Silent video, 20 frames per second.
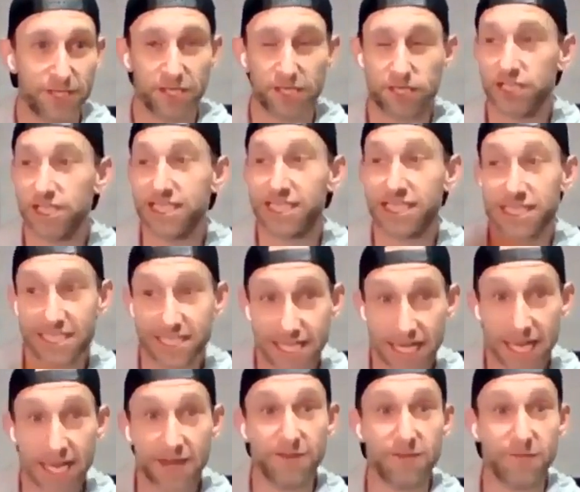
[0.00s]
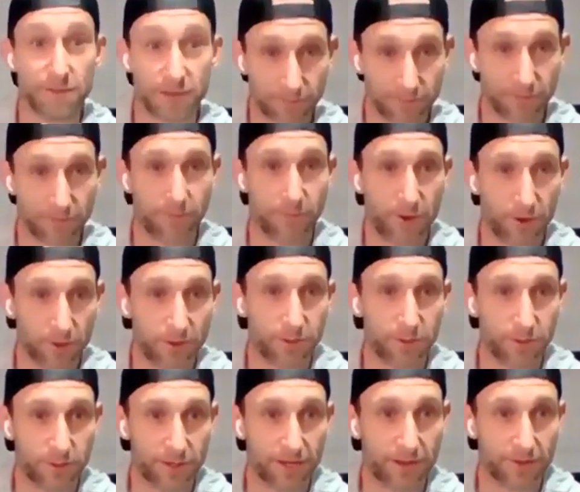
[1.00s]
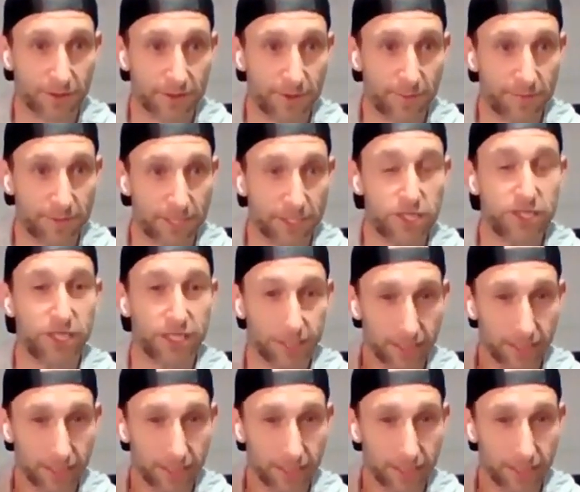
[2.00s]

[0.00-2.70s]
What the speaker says: she did. She saved me from going to another company.